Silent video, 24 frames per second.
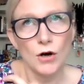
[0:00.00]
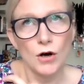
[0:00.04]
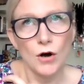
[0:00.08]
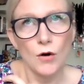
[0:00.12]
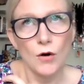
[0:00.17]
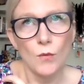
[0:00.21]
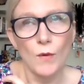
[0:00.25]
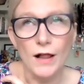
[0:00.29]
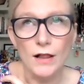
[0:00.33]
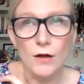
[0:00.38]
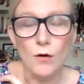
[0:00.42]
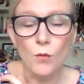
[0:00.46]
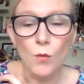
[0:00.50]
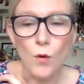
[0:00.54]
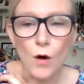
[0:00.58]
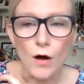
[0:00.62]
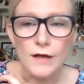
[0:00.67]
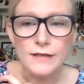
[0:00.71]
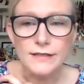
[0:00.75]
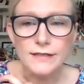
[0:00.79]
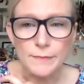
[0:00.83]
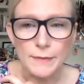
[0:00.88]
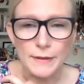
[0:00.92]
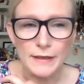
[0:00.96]
well, it
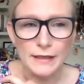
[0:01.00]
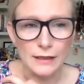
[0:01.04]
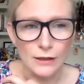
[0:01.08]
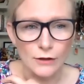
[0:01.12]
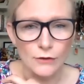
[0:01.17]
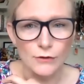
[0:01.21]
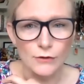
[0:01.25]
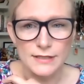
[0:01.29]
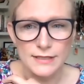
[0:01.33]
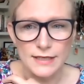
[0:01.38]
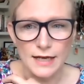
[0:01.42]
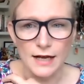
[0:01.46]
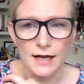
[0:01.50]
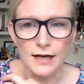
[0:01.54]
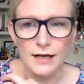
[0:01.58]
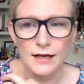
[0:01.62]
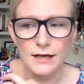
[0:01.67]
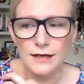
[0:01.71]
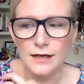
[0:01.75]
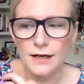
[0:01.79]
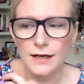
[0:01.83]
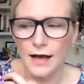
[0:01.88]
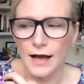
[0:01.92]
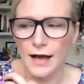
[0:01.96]
was a bit looser
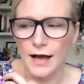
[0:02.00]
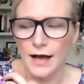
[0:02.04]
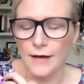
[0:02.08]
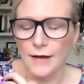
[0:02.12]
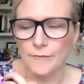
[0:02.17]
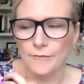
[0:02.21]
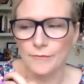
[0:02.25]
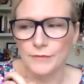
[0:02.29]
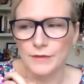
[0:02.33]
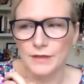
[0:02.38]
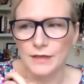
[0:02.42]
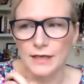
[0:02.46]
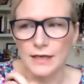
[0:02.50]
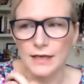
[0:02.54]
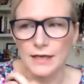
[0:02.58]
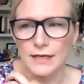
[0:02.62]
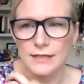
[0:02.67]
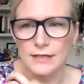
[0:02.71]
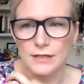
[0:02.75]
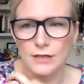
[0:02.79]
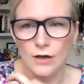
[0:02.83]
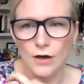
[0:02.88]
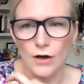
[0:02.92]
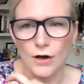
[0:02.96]

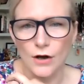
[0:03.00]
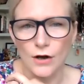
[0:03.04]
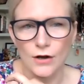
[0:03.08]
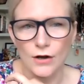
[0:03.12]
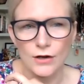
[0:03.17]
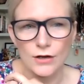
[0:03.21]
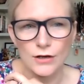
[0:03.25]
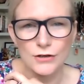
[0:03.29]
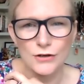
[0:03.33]
years ago,